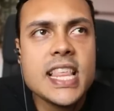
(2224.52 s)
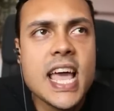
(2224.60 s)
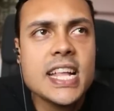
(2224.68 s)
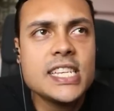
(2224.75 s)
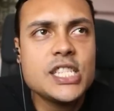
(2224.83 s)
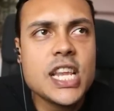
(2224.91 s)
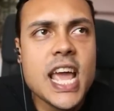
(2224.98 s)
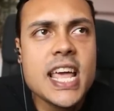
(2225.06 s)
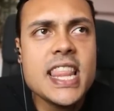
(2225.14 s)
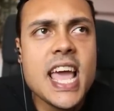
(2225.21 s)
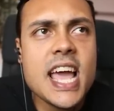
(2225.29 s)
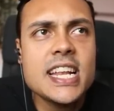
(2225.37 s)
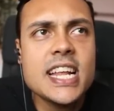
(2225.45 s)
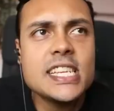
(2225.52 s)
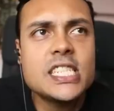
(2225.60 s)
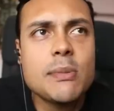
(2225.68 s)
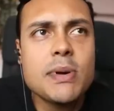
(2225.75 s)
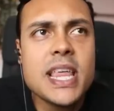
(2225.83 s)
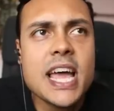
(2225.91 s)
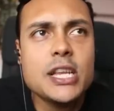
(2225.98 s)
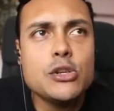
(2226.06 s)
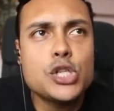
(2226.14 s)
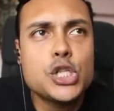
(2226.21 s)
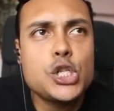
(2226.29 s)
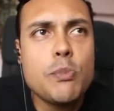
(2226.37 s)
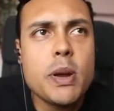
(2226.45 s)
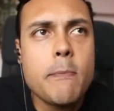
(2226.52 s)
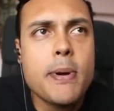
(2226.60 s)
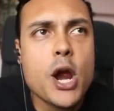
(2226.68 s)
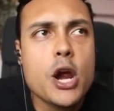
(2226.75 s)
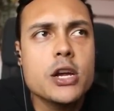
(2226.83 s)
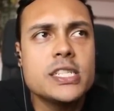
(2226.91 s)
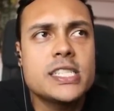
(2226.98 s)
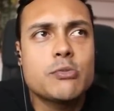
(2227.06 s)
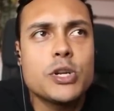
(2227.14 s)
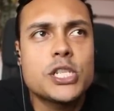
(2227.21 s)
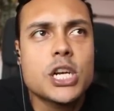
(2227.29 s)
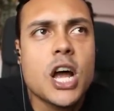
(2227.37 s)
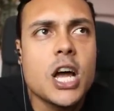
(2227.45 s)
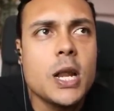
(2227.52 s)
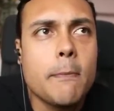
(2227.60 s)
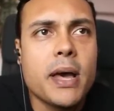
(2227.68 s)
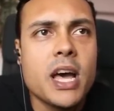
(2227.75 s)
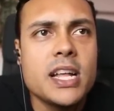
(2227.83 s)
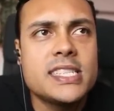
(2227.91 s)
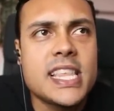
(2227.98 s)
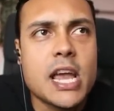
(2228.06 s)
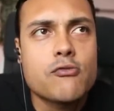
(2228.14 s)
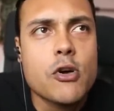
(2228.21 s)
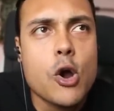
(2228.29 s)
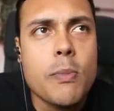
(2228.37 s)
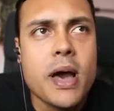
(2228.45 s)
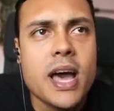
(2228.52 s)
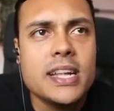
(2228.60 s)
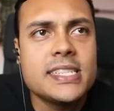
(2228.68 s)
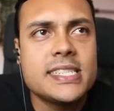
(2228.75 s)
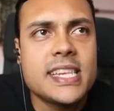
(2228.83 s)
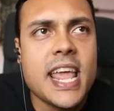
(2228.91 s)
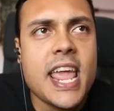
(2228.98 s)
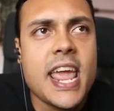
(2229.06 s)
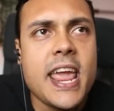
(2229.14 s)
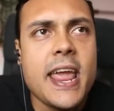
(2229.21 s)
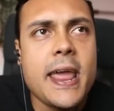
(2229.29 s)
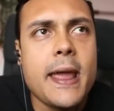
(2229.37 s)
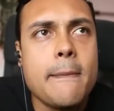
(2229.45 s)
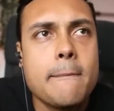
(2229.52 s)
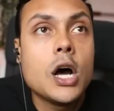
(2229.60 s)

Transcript: that, and that, and some of that, you stupid birds, which aren't birds, they're robots, eh?